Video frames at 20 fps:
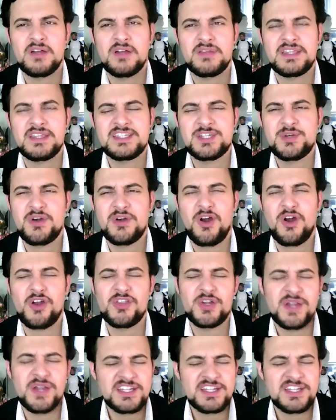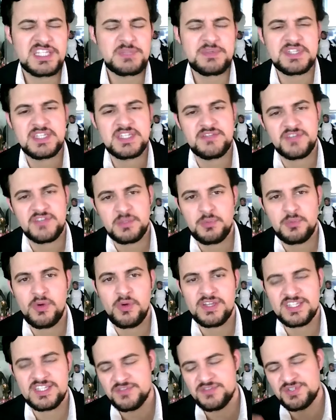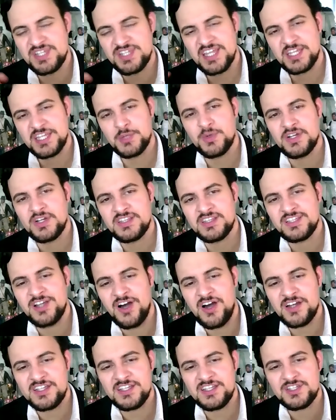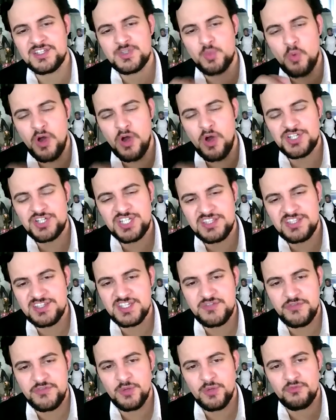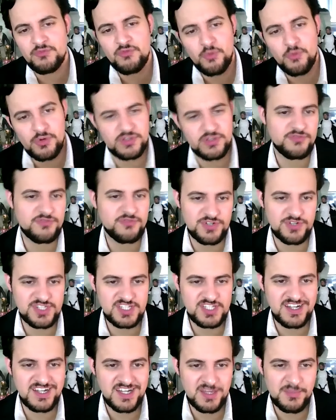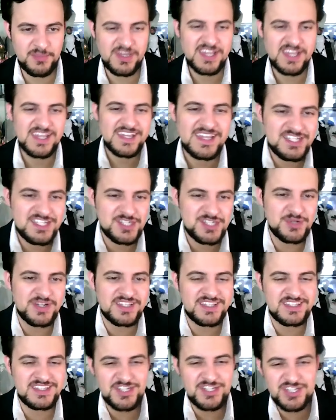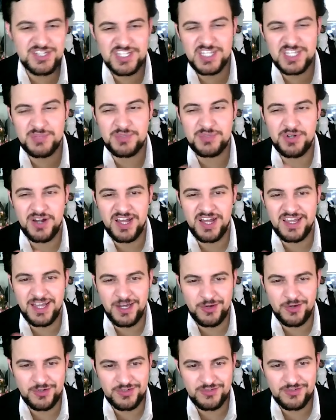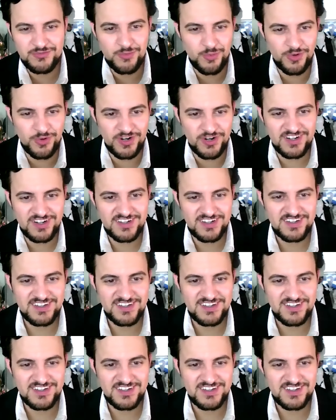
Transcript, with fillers: Is there are there any specific points if there's anyone in the audience watching this film for the first time? Is there anything they should keep their eye out for?